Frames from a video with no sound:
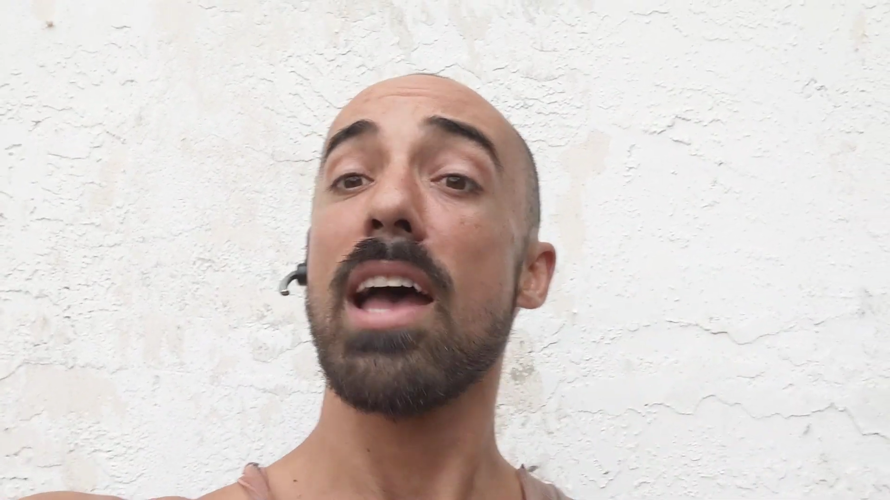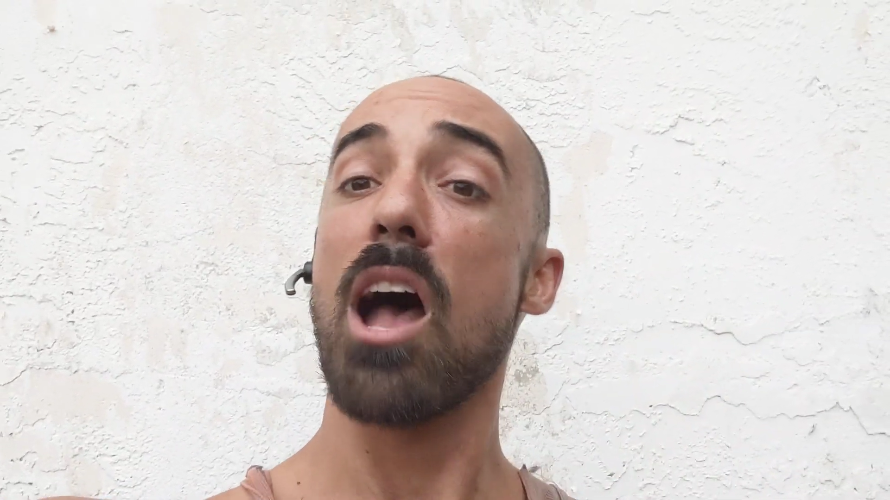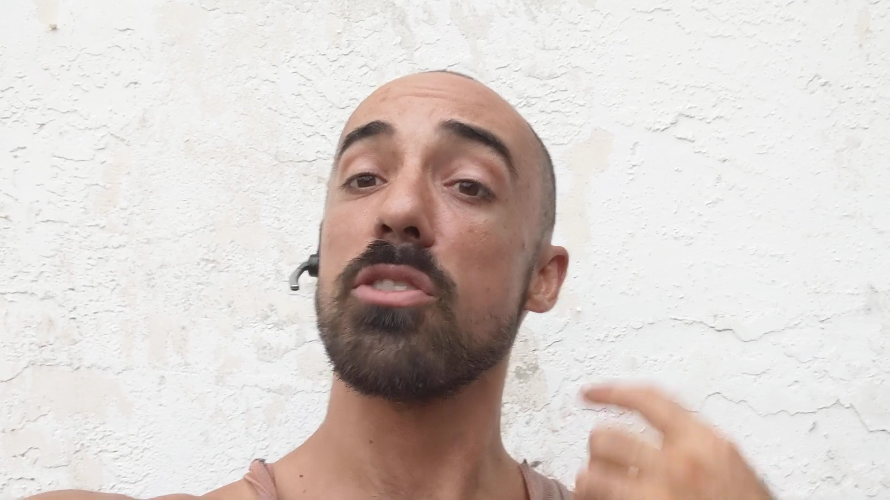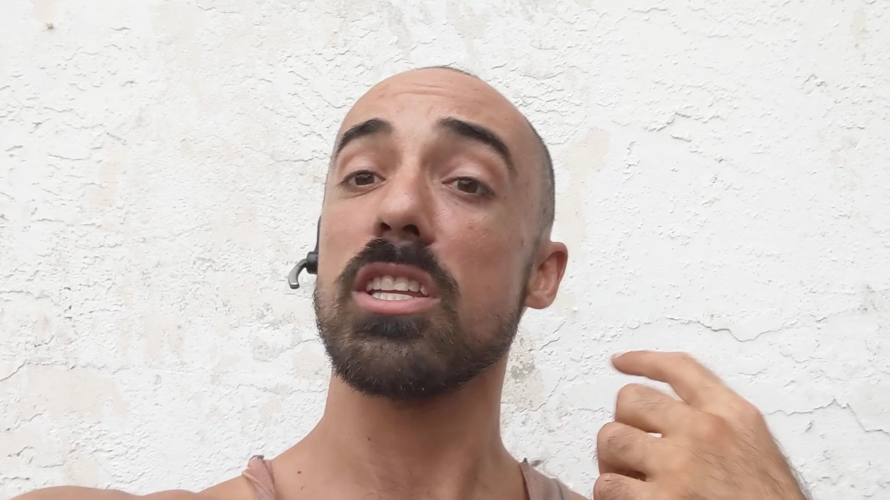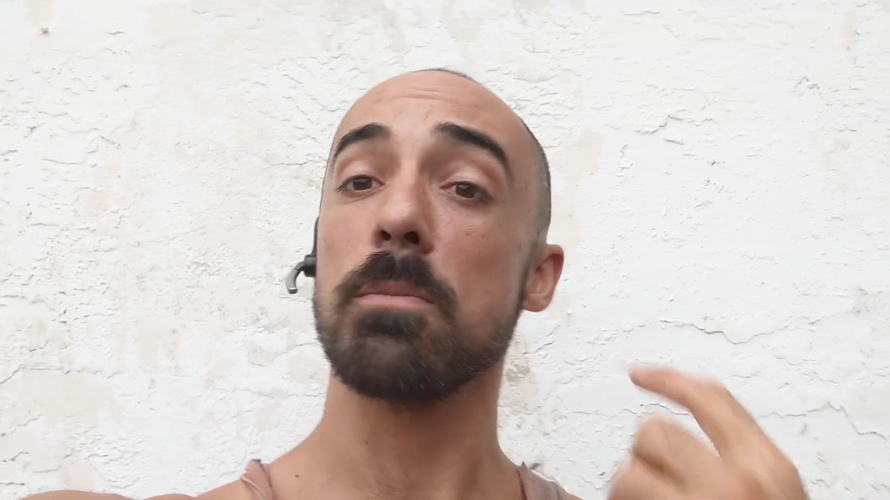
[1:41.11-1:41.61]
I
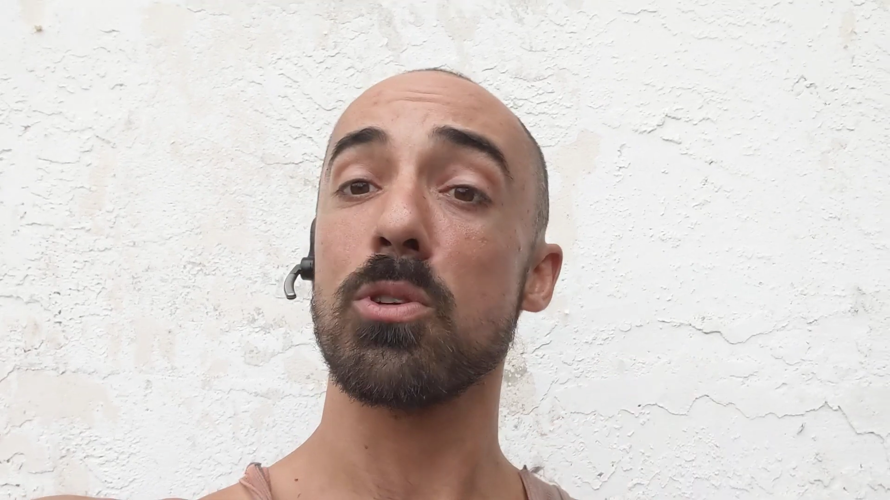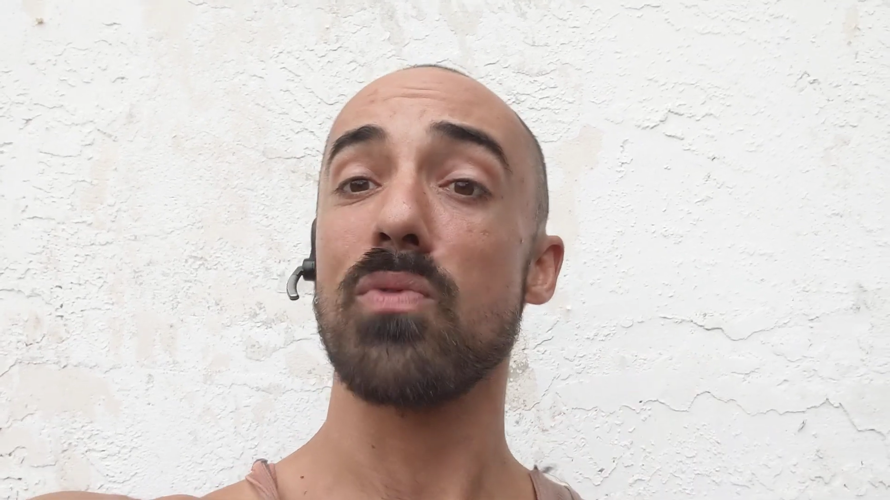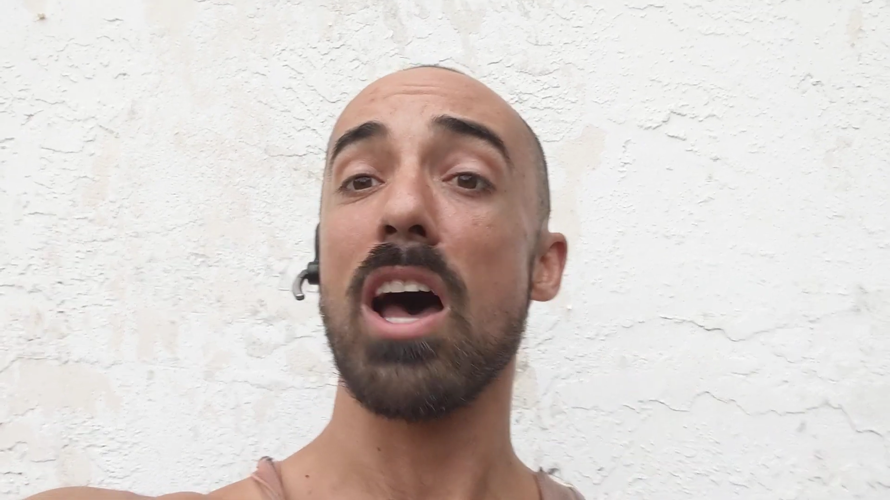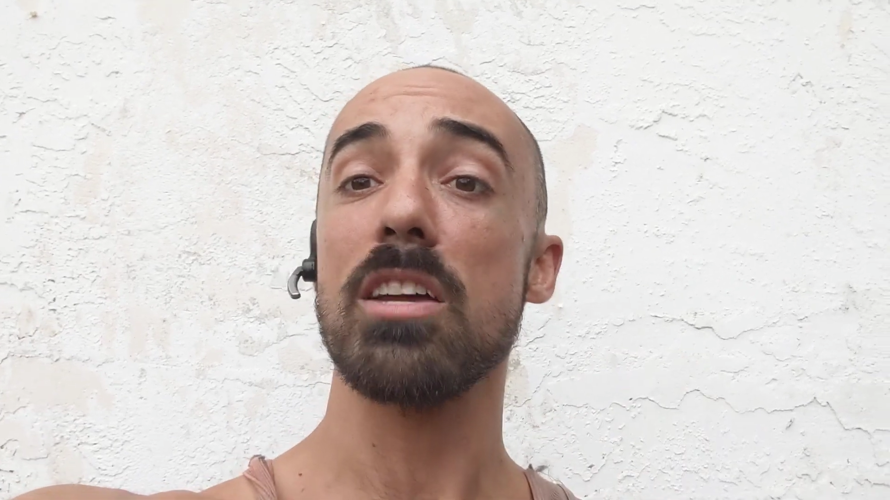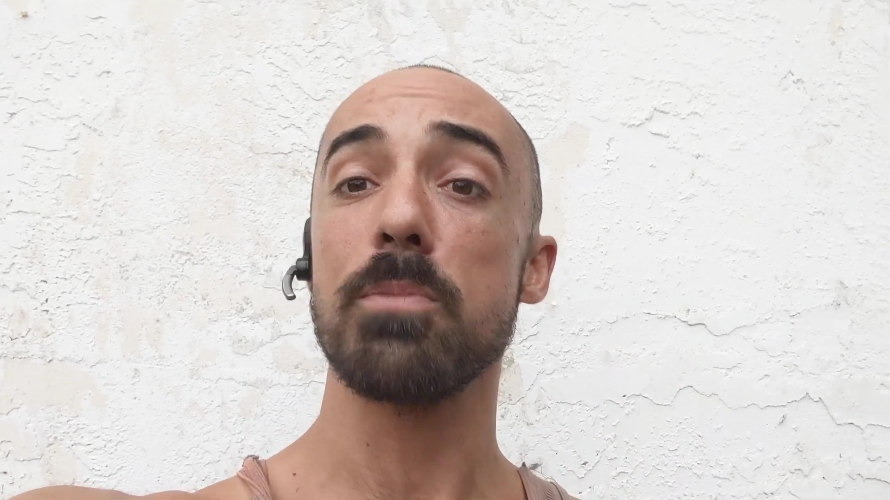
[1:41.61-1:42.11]
would say the most
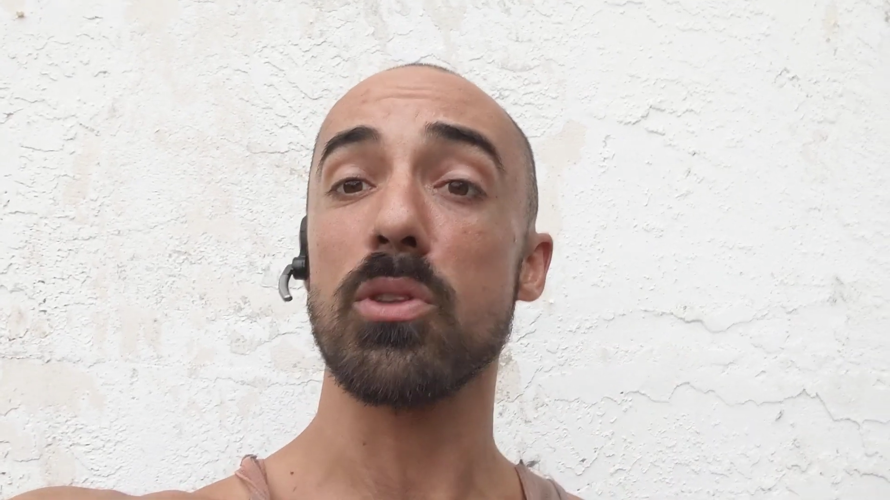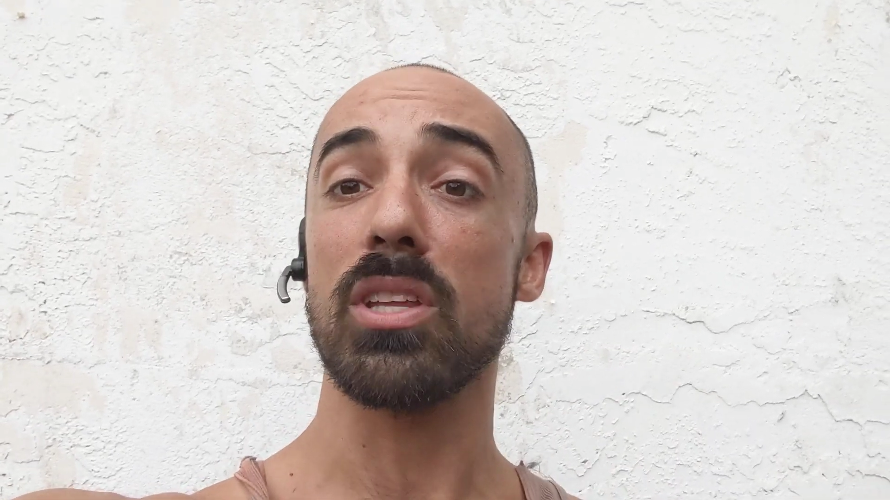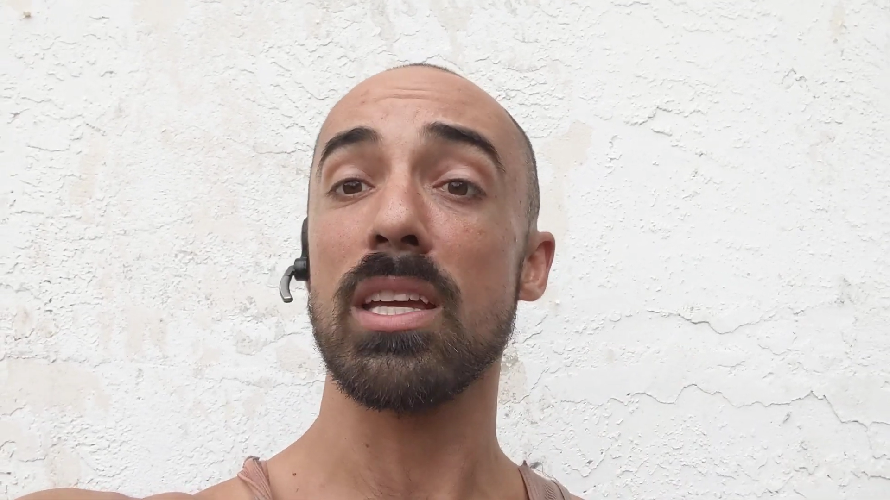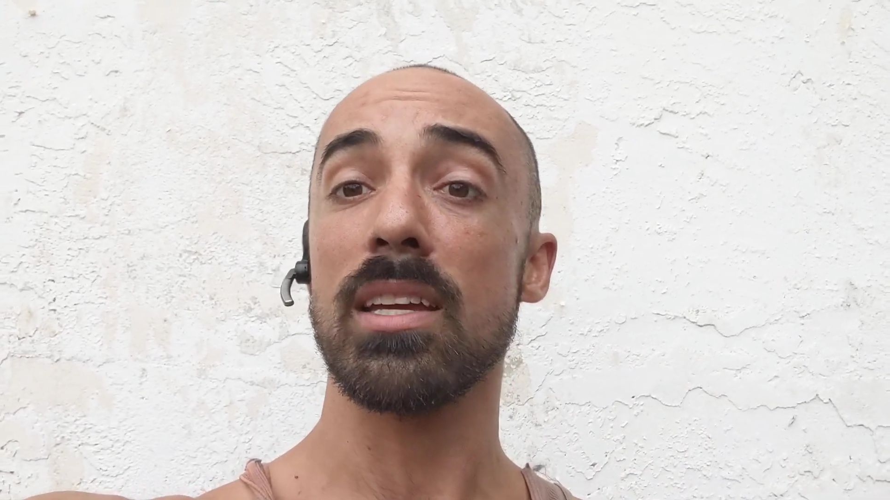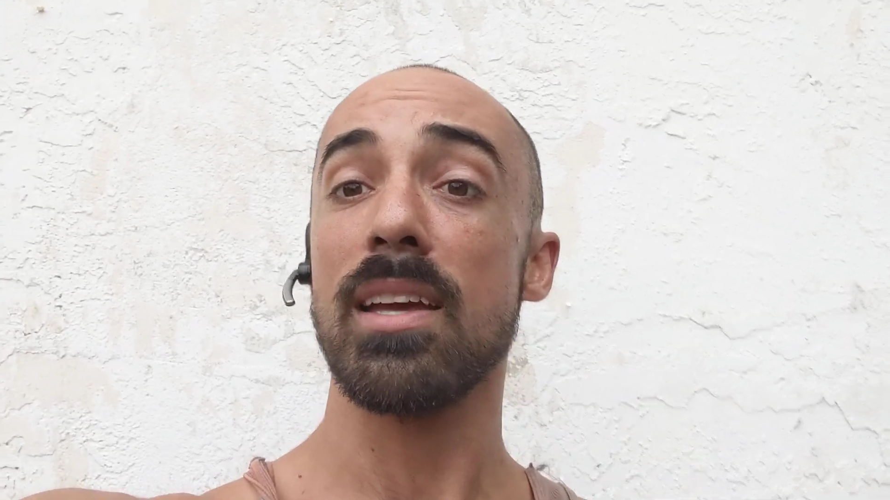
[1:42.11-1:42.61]
valuable
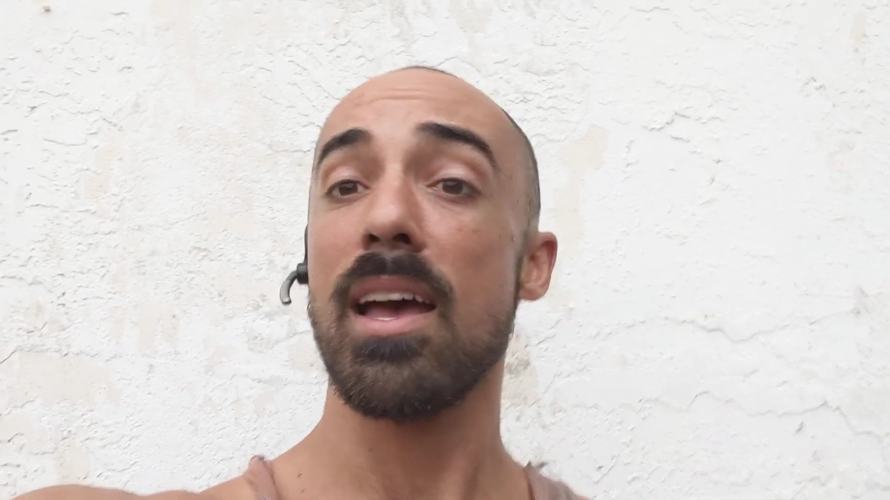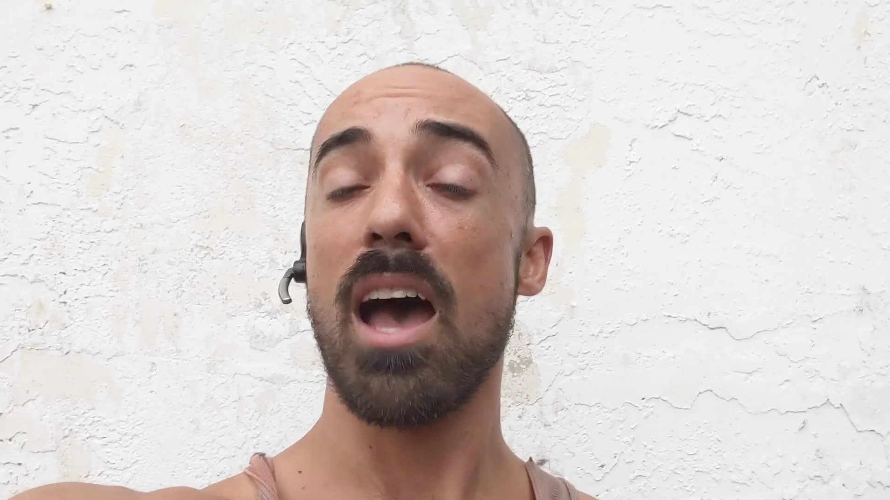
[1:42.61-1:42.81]
thing,